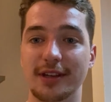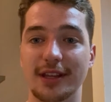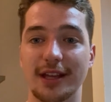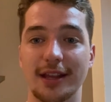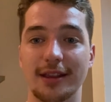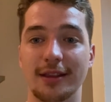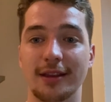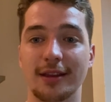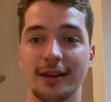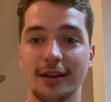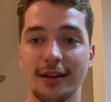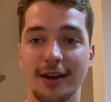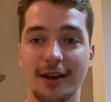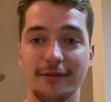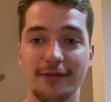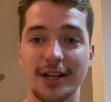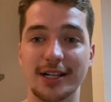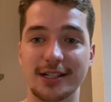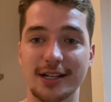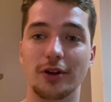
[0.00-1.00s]
And then
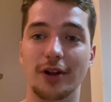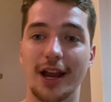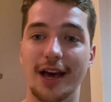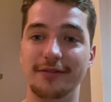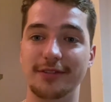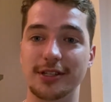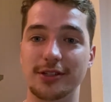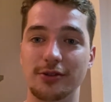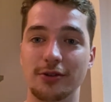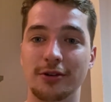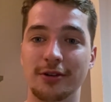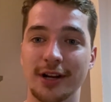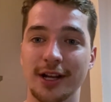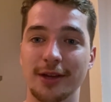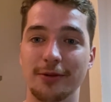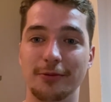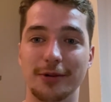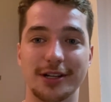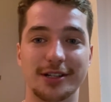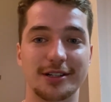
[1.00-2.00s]
eventually you'll have a
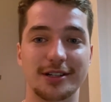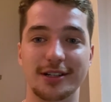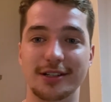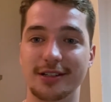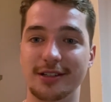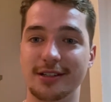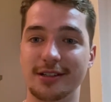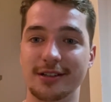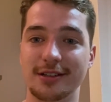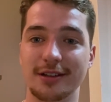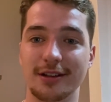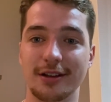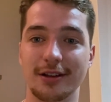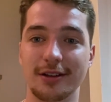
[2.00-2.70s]
story which is